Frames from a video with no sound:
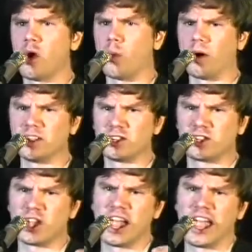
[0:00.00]

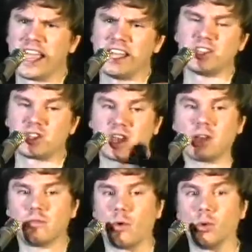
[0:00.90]
was instead
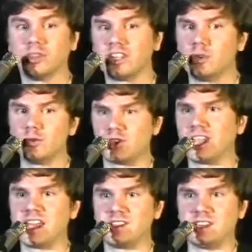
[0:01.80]
of only
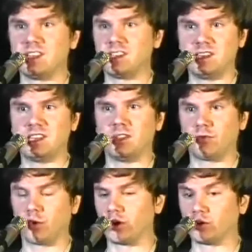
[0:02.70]
using AT&T
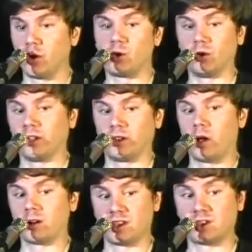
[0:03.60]
for your local and
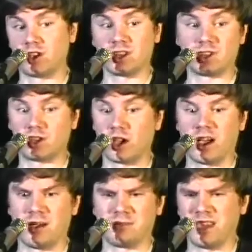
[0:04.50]
long distance,
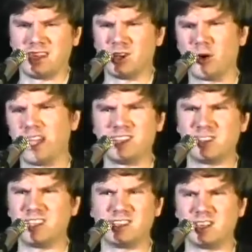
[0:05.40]
um, and you know
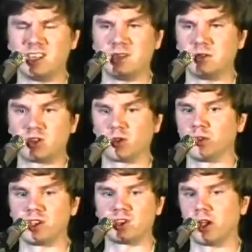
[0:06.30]
AT&T
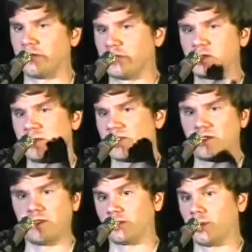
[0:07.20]
sold itself as
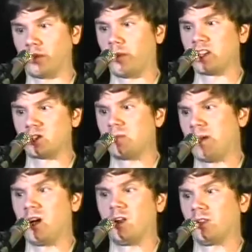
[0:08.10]
Pacific Northwest
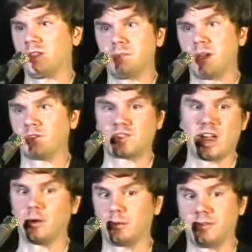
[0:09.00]
Bell and Bell
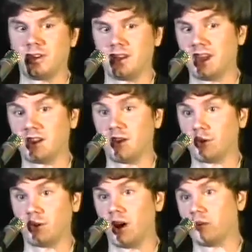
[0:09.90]
South and, and
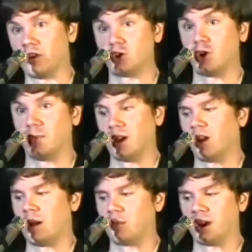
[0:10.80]
other uh, regional Bell
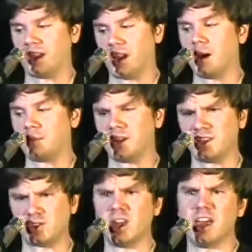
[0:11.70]
operating
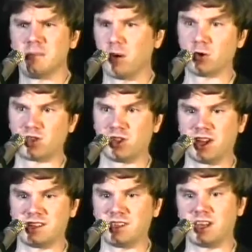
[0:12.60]
companies post the
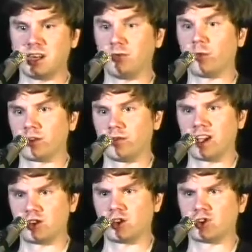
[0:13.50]
1984
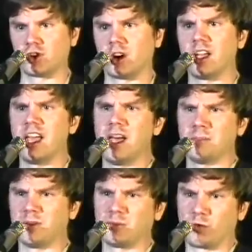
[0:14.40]
divestiture.
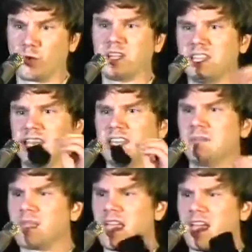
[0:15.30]
But really,
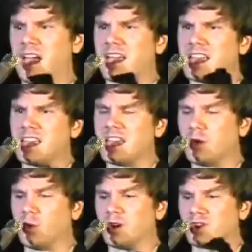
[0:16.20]

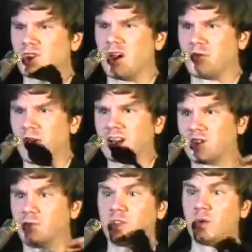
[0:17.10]
it was
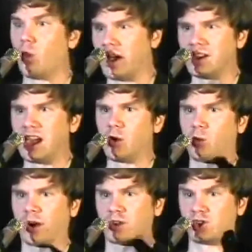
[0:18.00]
effectively one
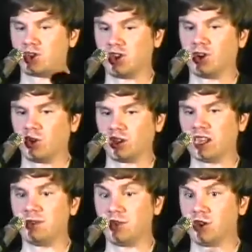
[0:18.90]
network still,
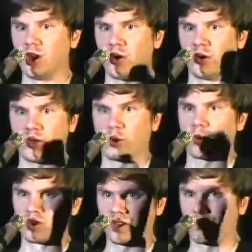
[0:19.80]
even though there
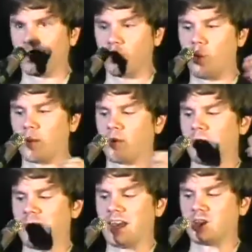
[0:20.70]
were different
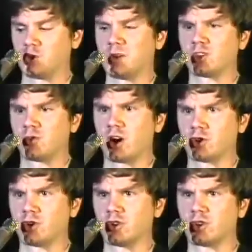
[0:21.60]
corporate management
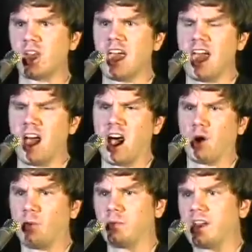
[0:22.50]
structures. Uh,
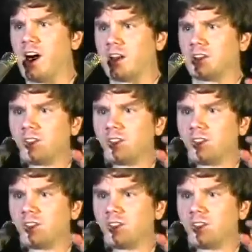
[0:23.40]
when we got onto